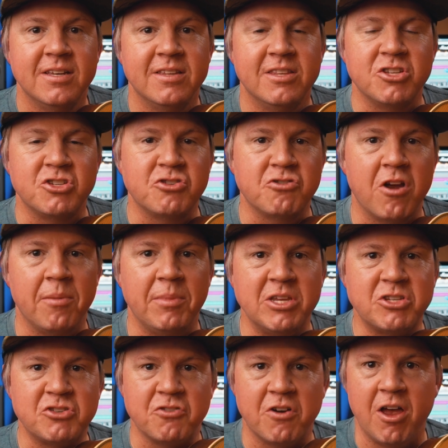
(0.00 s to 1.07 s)
the strummy
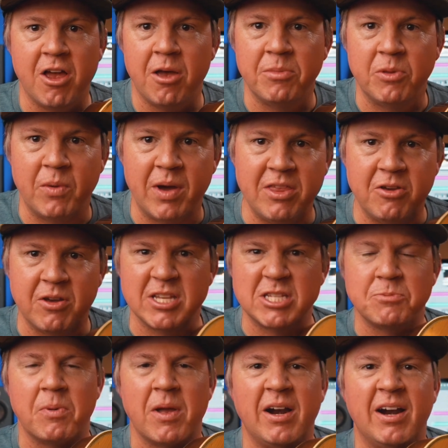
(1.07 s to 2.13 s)
strum, the way you can
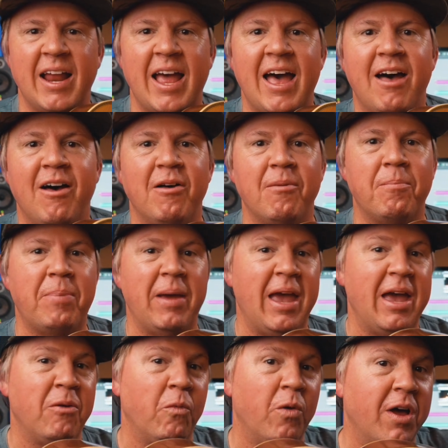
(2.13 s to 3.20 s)
spread it out,
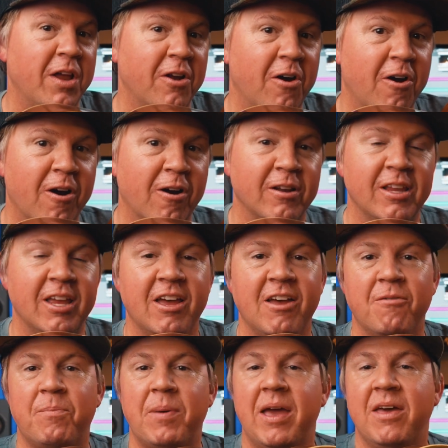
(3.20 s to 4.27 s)
pan one hard
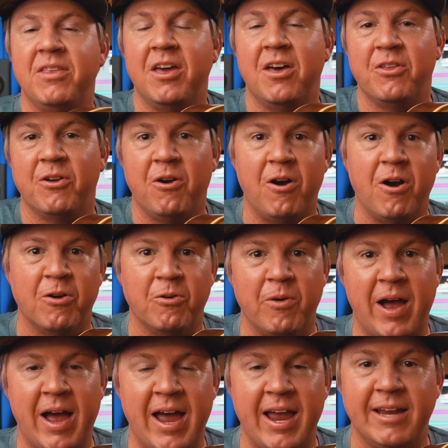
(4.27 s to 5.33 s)
left, pan the other hard
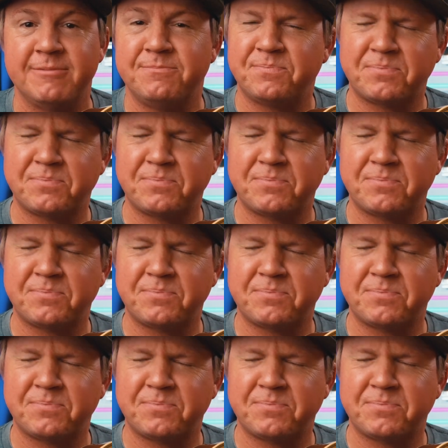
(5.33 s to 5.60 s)
right.